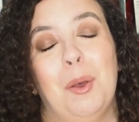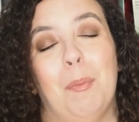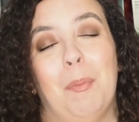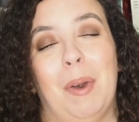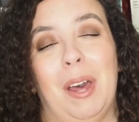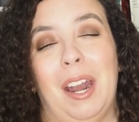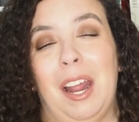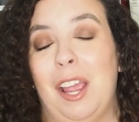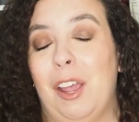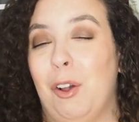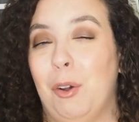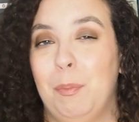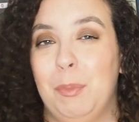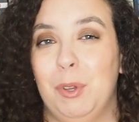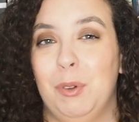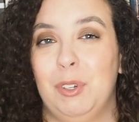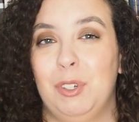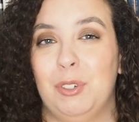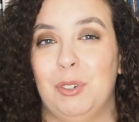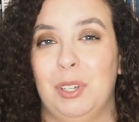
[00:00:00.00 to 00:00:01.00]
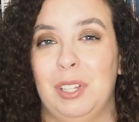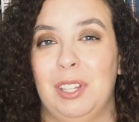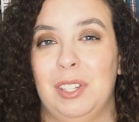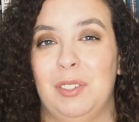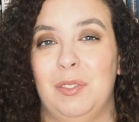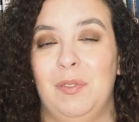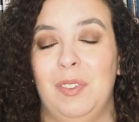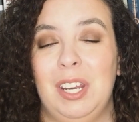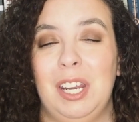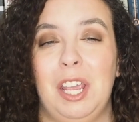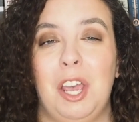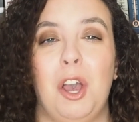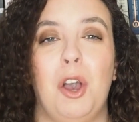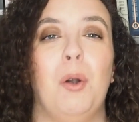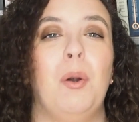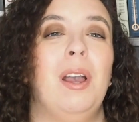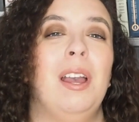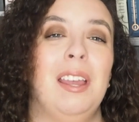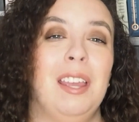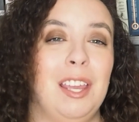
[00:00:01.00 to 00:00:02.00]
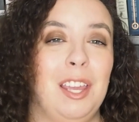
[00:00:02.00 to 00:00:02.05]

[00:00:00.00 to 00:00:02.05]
But I hope you enjoyed this video.